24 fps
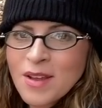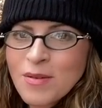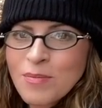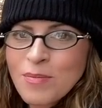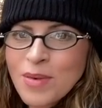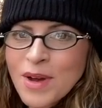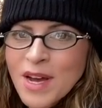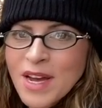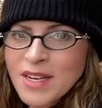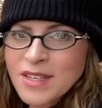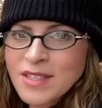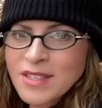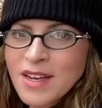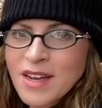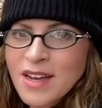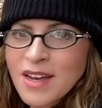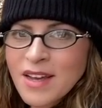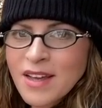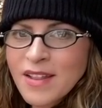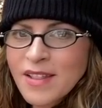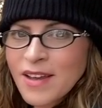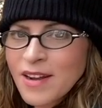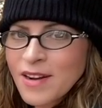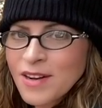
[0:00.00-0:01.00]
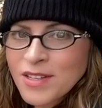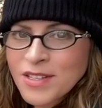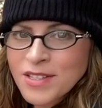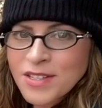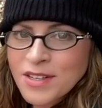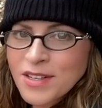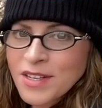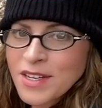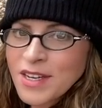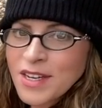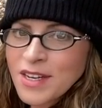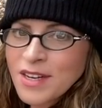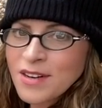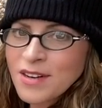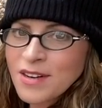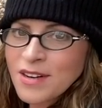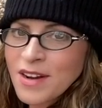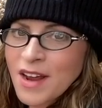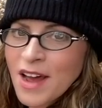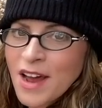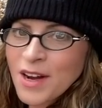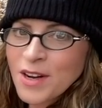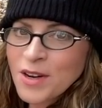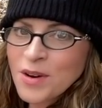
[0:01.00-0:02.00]
But uh, they're still here,
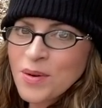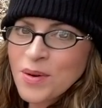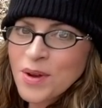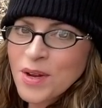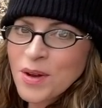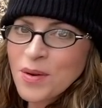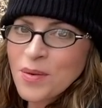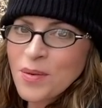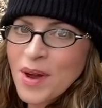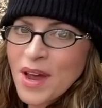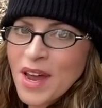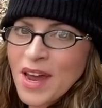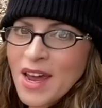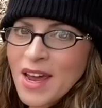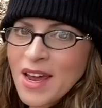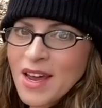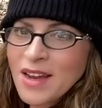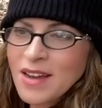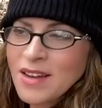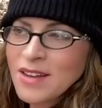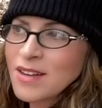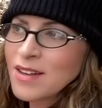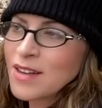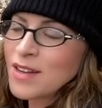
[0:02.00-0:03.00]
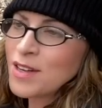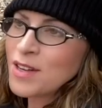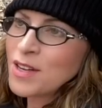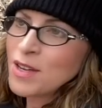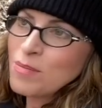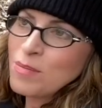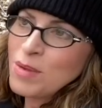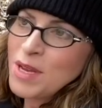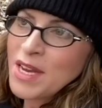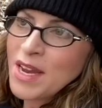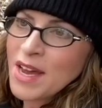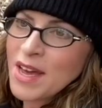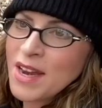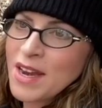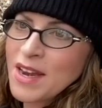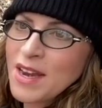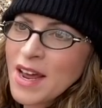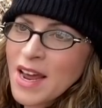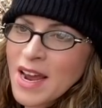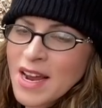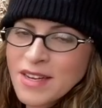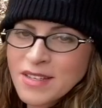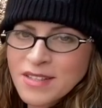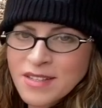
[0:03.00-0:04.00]
not going away. It could be kind of
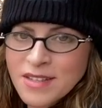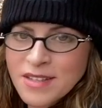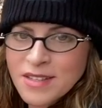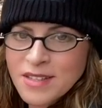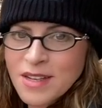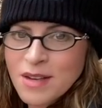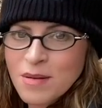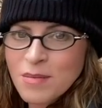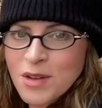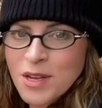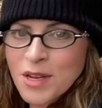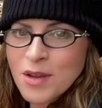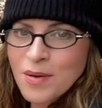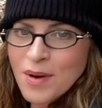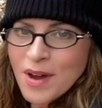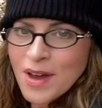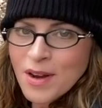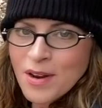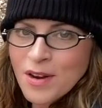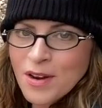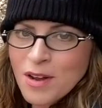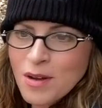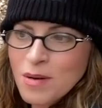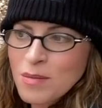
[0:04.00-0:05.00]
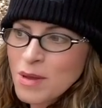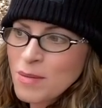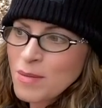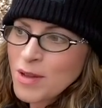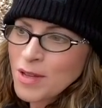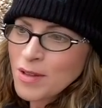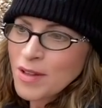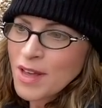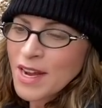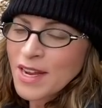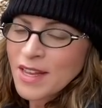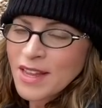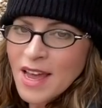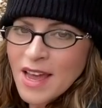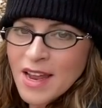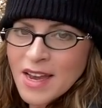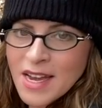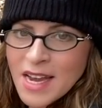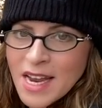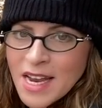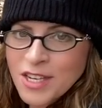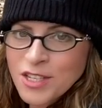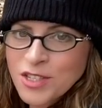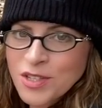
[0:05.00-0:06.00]
nice to some of you. I don't know, maybe you like that
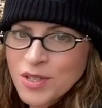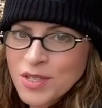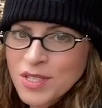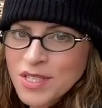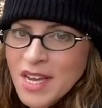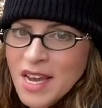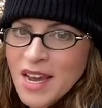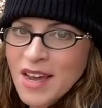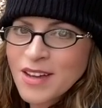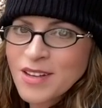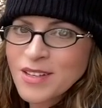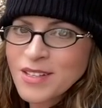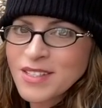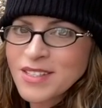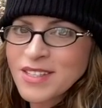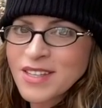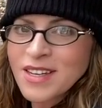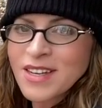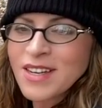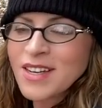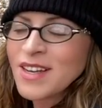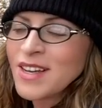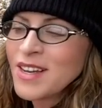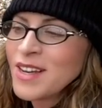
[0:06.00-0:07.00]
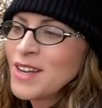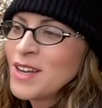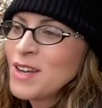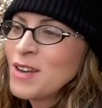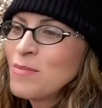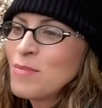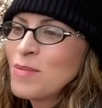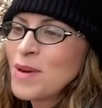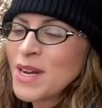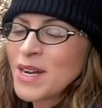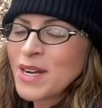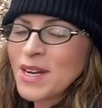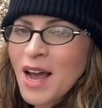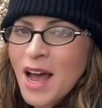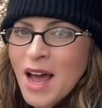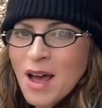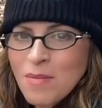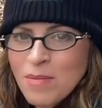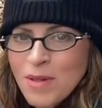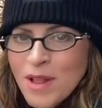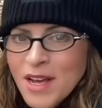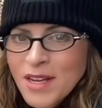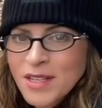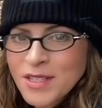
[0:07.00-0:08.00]
nature sounds. But God
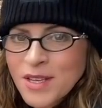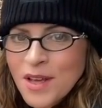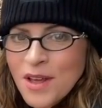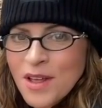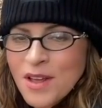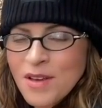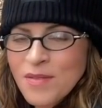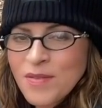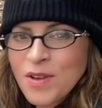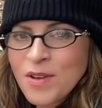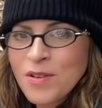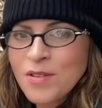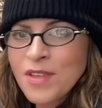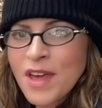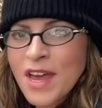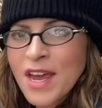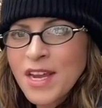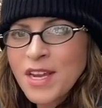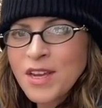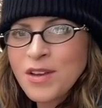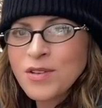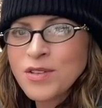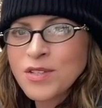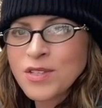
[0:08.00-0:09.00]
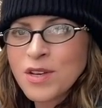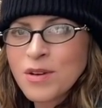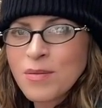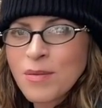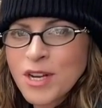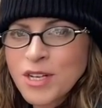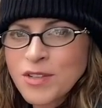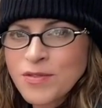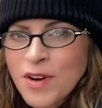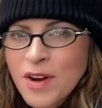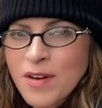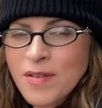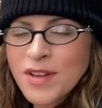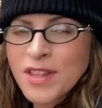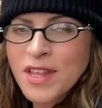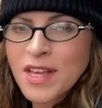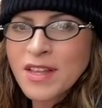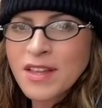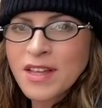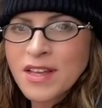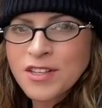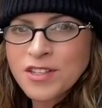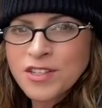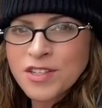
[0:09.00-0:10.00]
bless all of you. Thank you so much for everything.
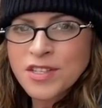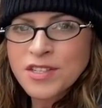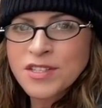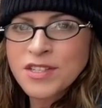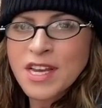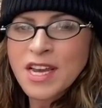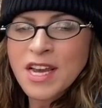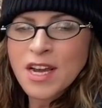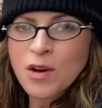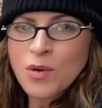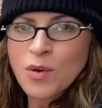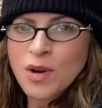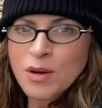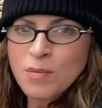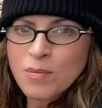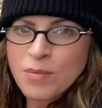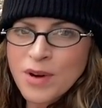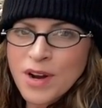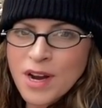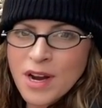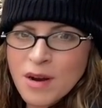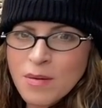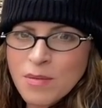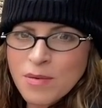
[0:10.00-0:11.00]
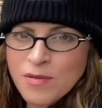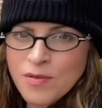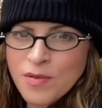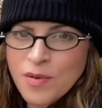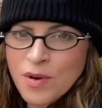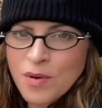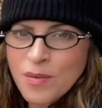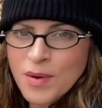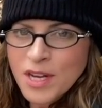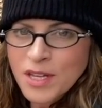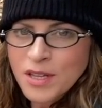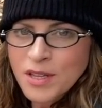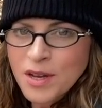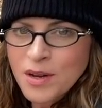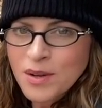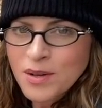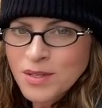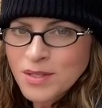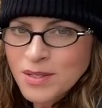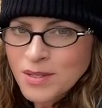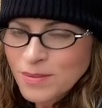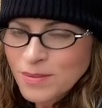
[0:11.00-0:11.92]
Let's just say a quick prayer before we close.